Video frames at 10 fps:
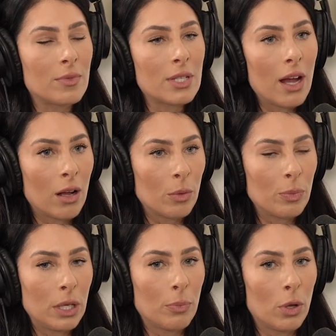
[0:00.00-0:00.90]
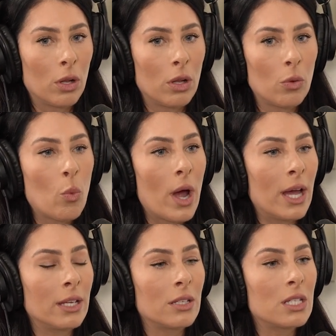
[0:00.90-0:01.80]
tell people
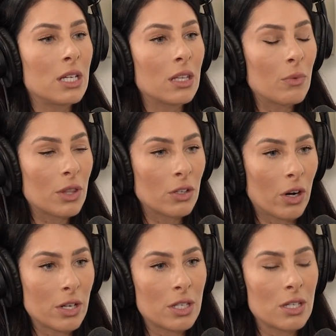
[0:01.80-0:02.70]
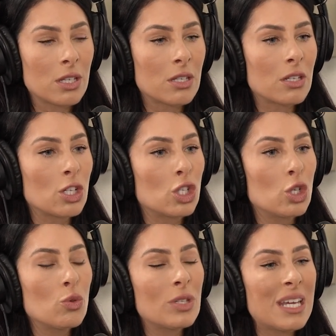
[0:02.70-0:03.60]
when dealing with a narcissist is
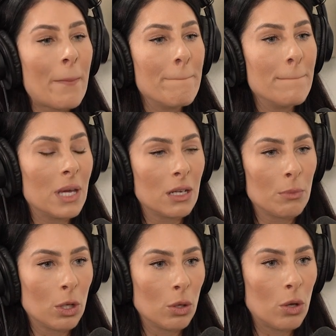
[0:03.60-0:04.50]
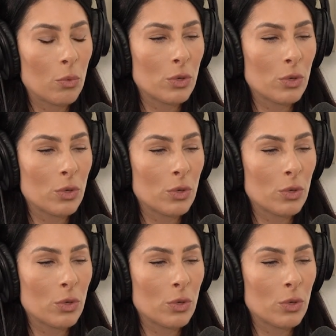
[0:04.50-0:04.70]
using minimal